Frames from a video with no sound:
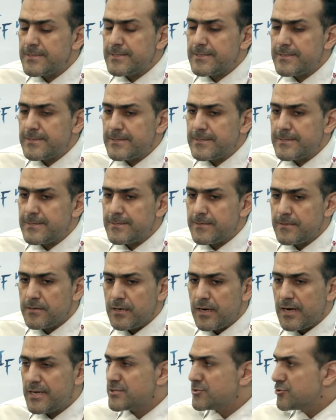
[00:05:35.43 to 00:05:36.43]

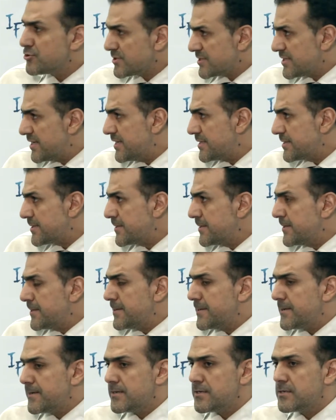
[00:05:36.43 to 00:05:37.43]
as you said,
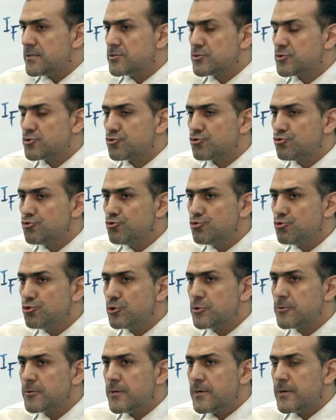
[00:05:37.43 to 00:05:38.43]

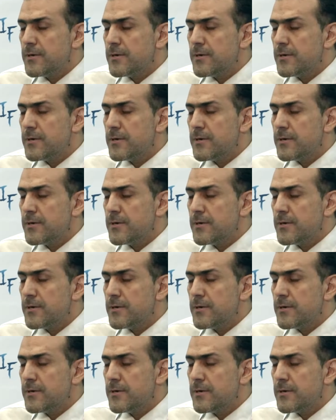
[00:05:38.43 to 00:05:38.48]
to